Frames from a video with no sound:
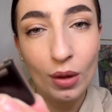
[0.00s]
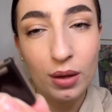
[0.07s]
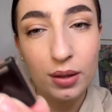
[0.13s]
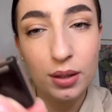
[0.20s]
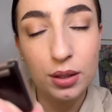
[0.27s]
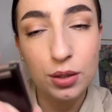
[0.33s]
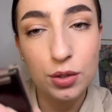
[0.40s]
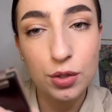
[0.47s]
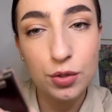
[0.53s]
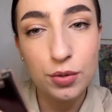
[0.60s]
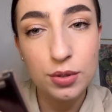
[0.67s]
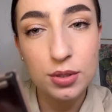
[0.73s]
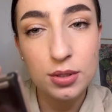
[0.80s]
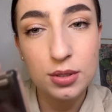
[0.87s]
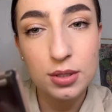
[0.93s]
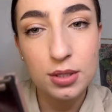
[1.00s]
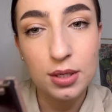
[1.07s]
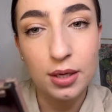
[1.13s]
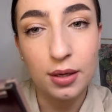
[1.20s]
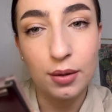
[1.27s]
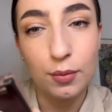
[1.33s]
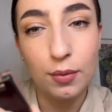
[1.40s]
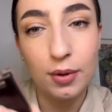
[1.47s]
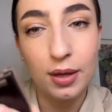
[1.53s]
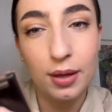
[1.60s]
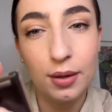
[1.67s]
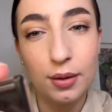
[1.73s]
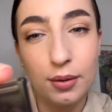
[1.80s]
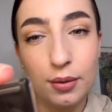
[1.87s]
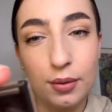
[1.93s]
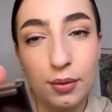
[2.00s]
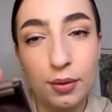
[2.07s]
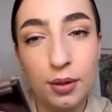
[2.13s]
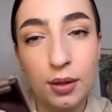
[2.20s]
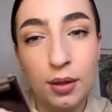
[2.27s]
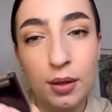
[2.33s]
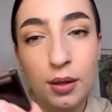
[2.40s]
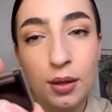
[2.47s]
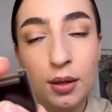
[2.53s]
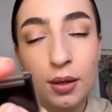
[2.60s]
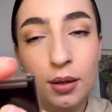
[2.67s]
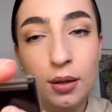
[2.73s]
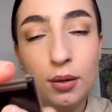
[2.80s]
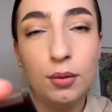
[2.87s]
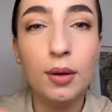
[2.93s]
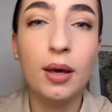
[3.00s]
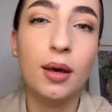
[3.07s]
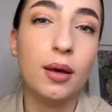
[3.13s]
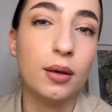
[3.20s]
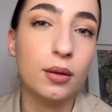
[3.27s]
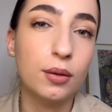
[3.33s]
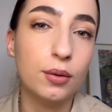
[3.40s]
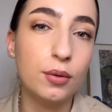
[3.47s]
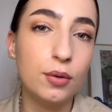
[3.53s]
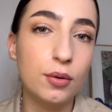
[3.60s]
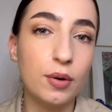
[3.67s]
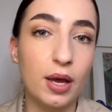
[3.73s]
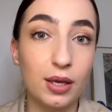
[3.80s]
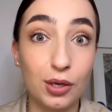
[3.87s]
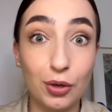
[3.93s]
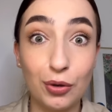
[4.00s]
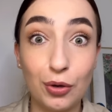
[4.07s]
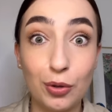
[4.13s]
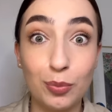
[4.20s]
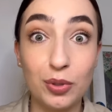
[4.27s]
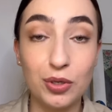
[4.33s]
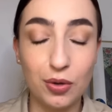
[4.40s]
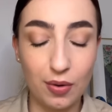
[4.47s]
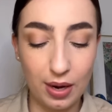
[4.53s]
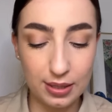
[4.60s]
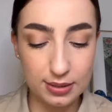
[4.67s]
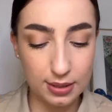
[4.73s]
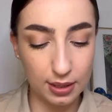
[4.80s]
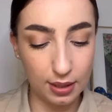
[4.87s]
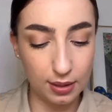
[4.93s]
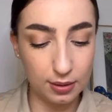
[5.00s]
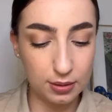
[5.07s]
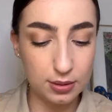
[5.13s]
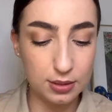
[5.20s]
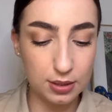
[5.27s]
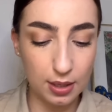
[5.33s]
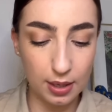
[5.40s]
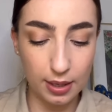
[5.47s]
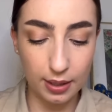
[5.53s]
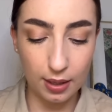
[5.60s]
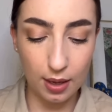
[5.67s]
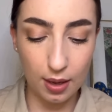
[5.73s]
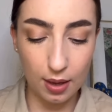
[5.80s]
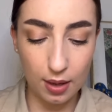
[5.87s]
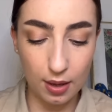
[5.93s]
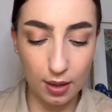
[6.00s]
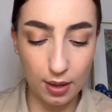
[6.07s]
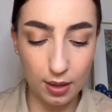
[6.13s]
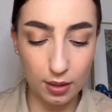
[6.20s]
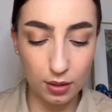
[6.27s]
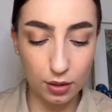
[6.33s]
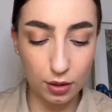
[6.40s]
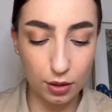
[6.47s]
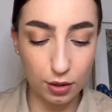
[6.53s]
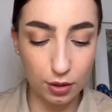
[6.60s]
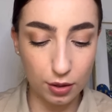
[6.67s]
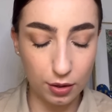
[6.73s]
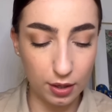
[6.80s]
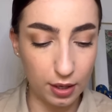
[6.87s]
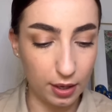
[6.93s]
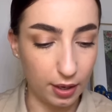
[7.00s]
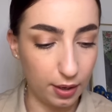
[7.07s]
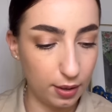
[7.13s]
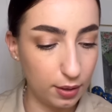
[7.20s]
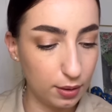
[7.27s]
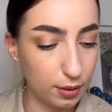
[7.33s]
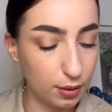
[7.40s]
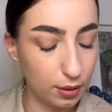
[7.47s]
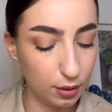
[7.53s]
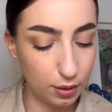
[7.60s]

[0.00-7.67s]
Interesting. Wow. Okay. Alright, you can open your eyes again, darling. I think,